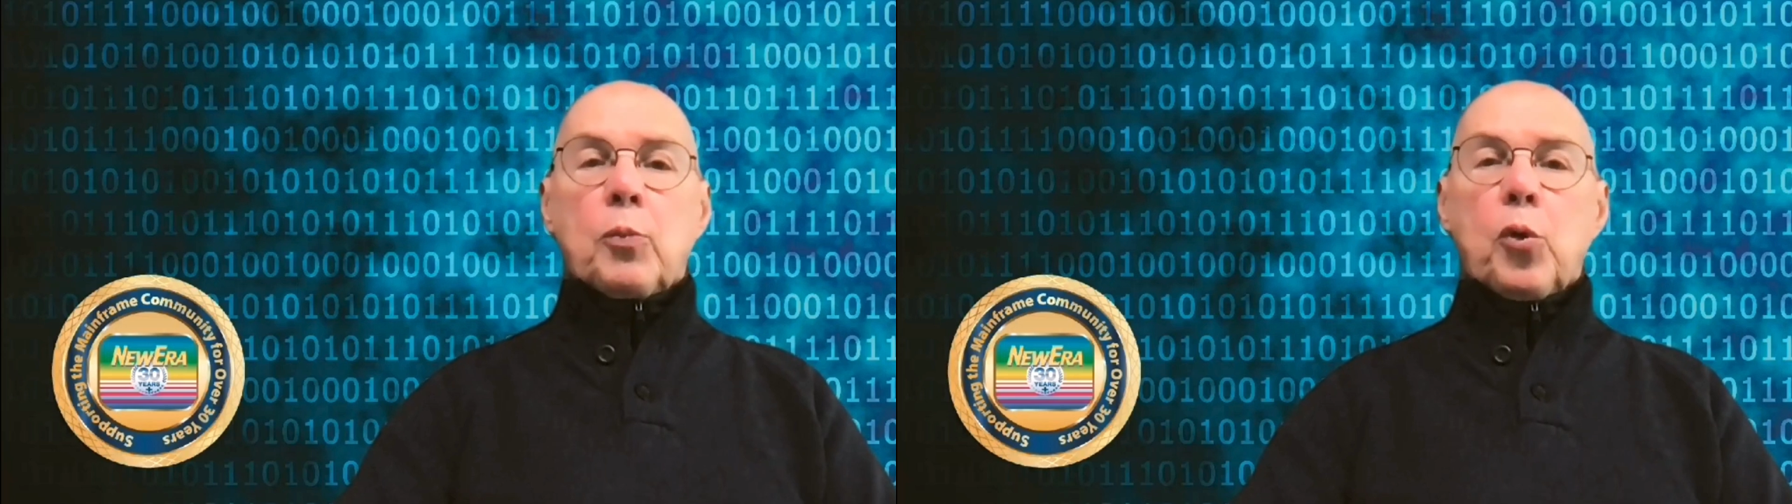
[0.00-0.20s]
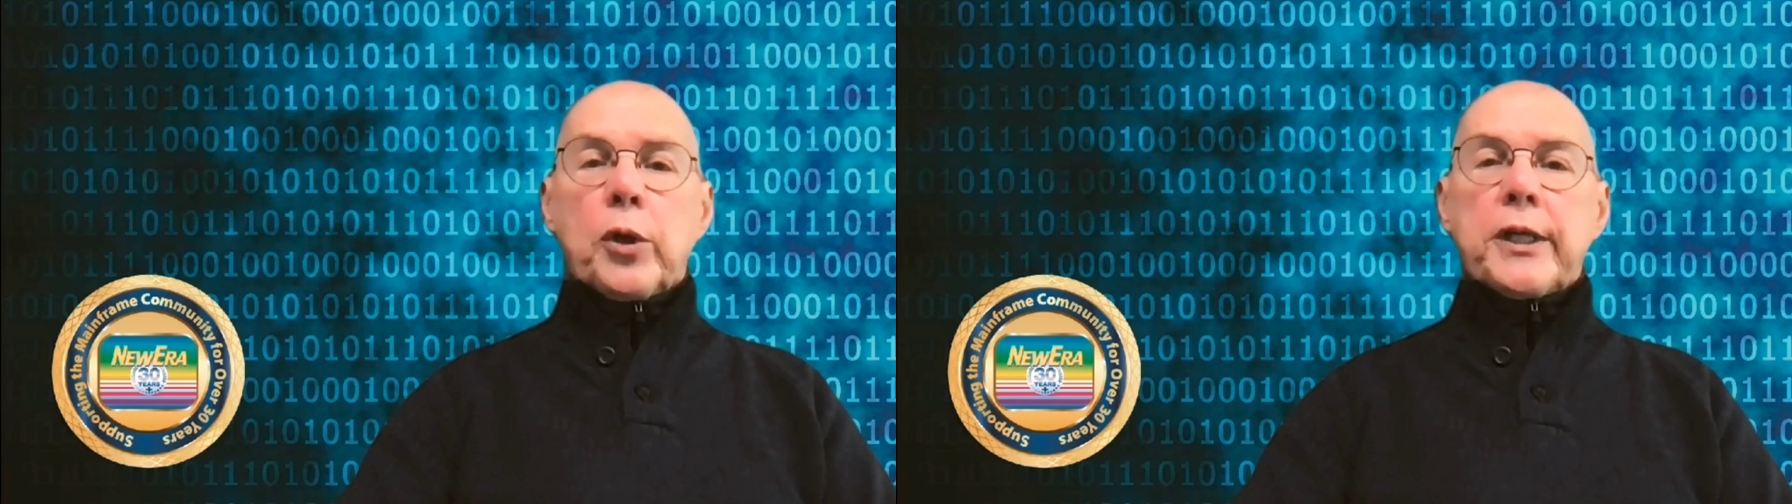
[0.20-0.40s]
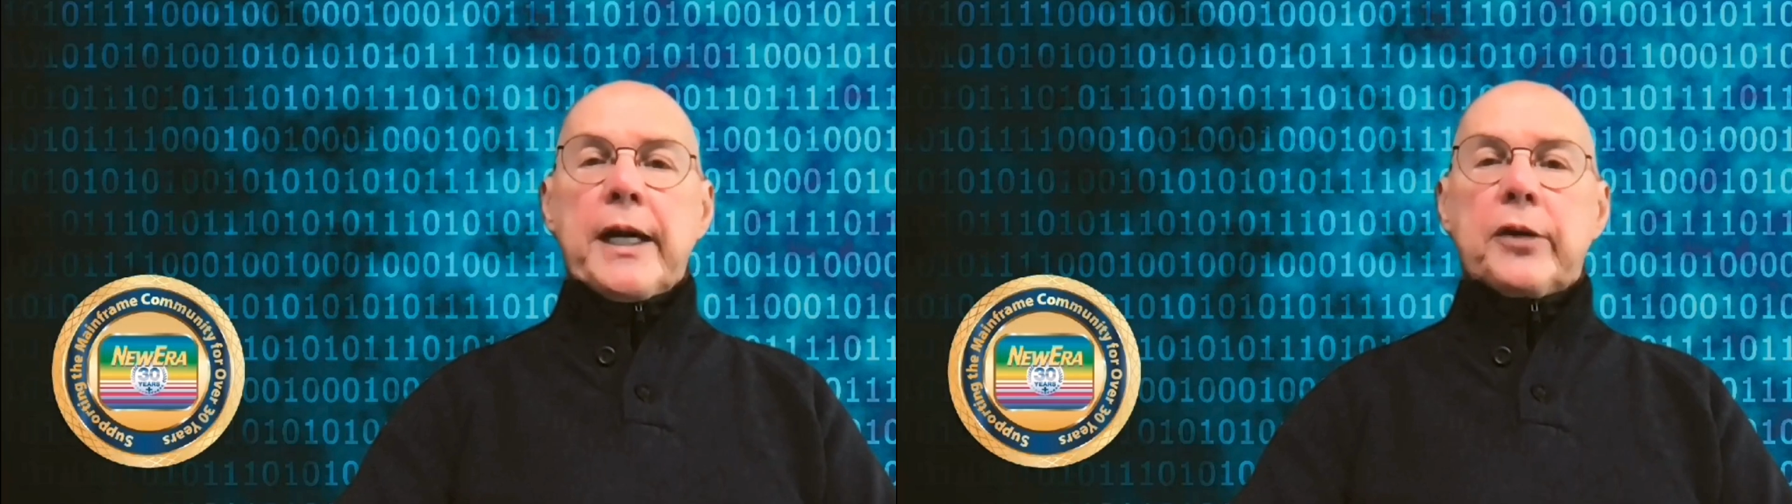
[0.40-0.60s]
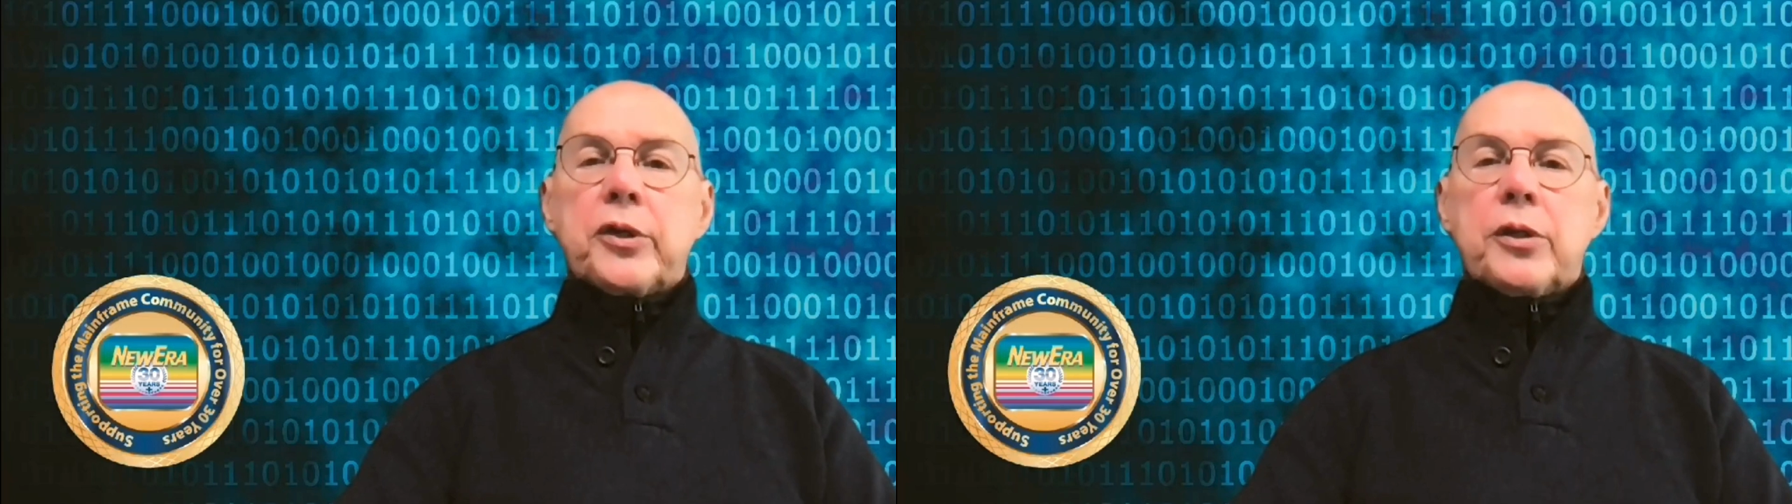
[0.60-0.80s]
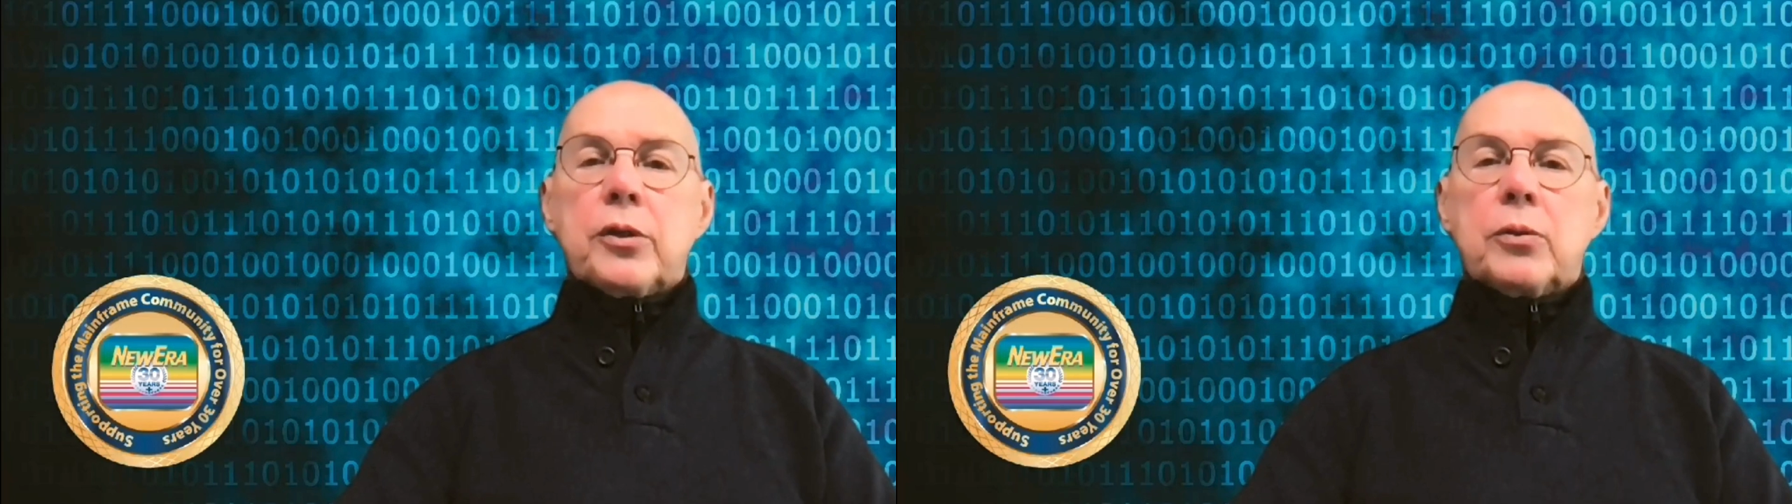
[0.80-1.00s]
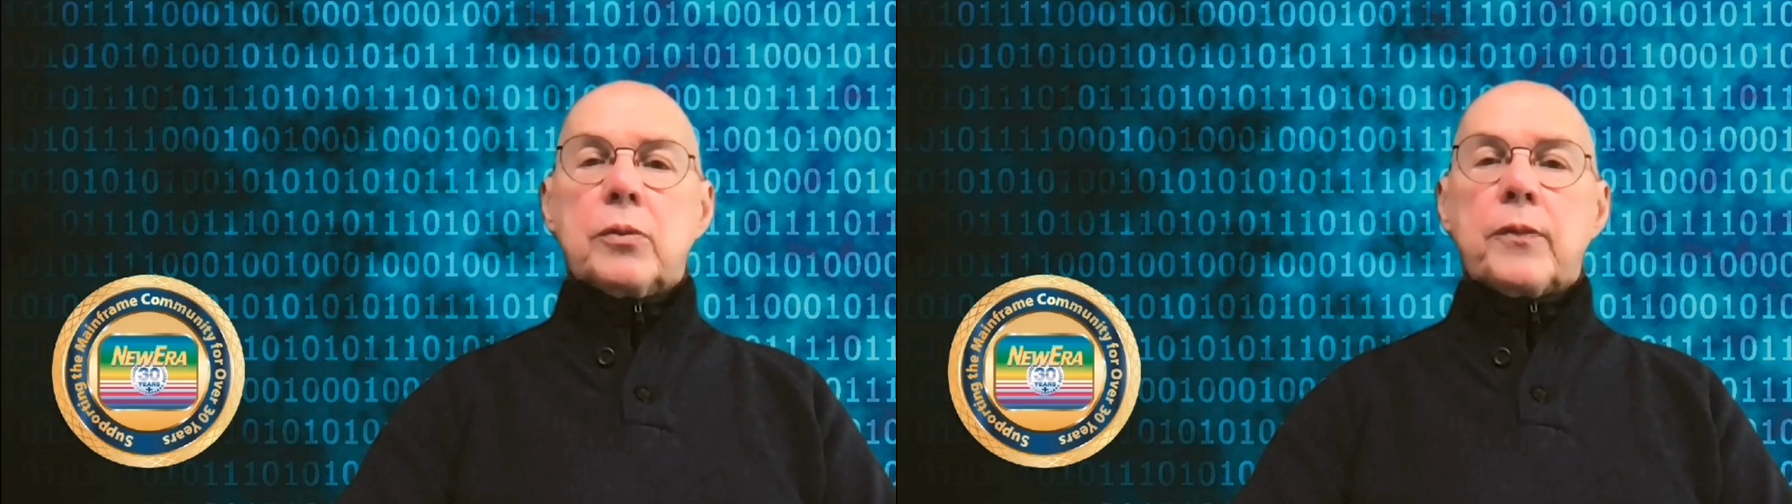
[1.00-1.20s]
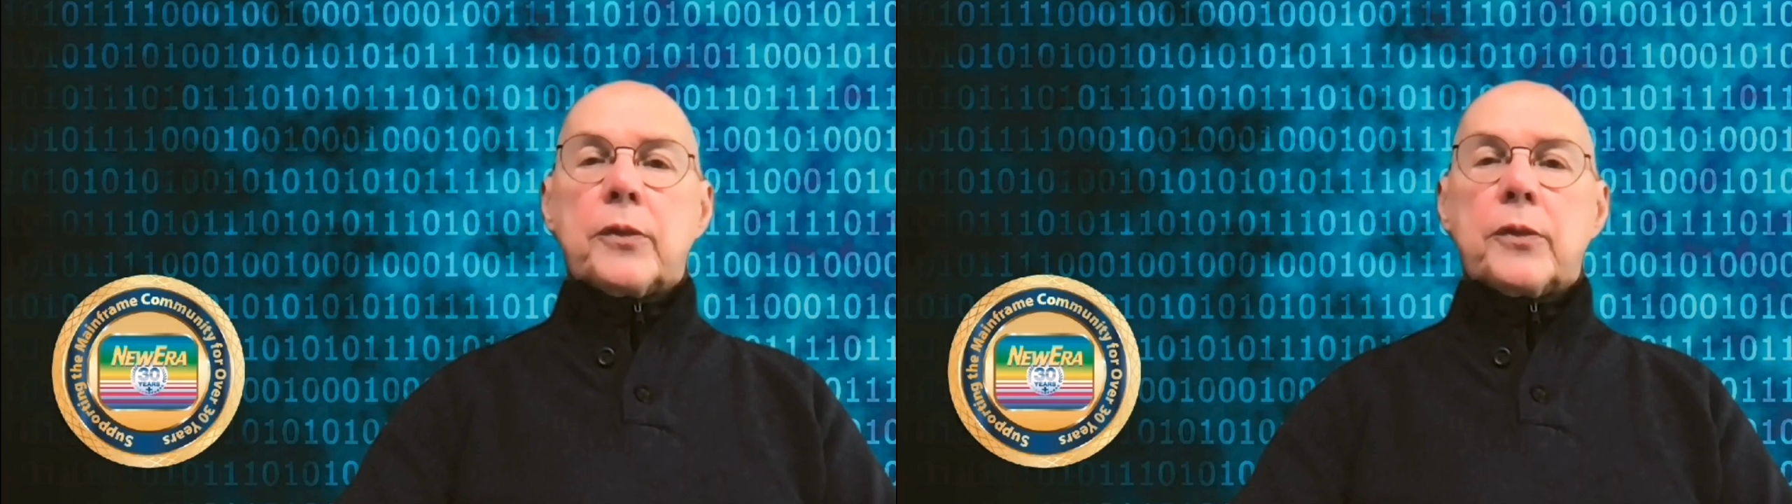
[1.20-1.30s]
point out to you